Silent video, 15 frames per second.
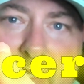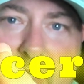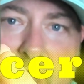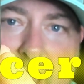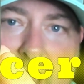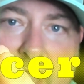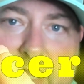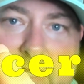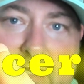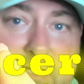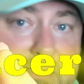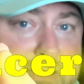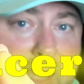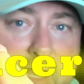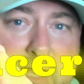line,
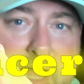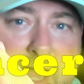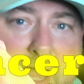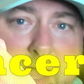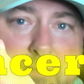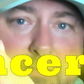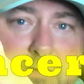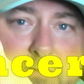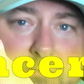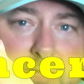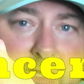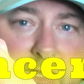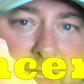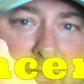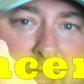not lime,
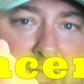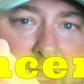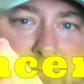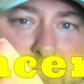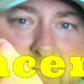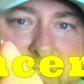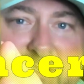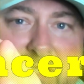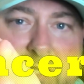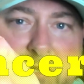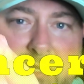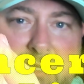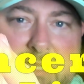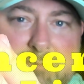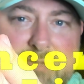but line.
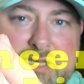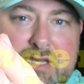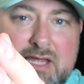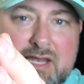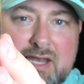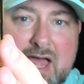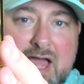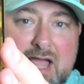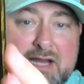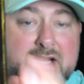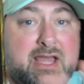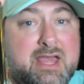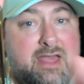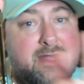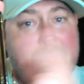Mancera lemon line.
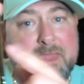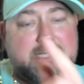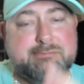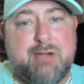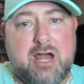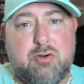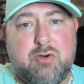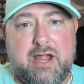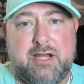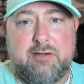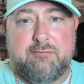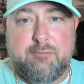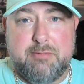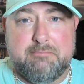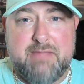This bottle right
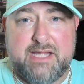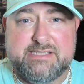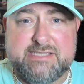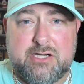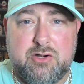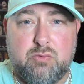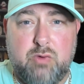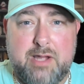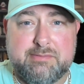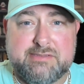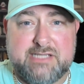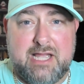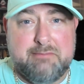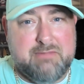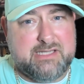here from the Mancera
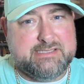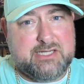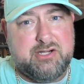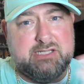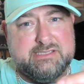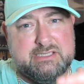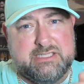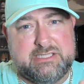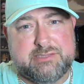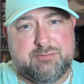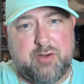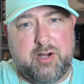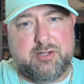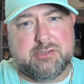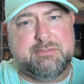website. Mancera is a niche
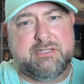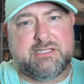fragrance,